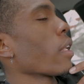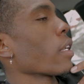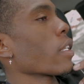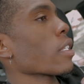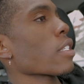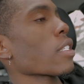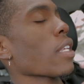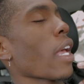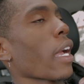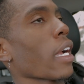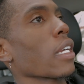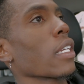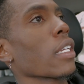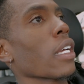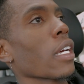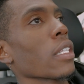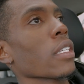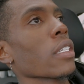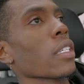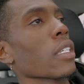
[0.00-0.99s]
this is like
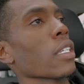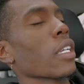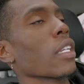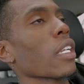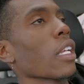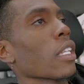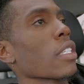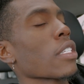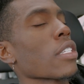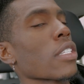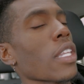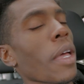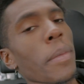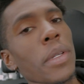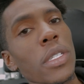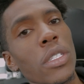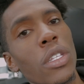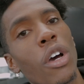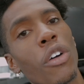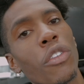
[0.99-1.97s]
another another
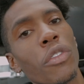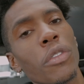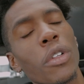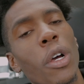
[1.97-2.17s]
stepping stone,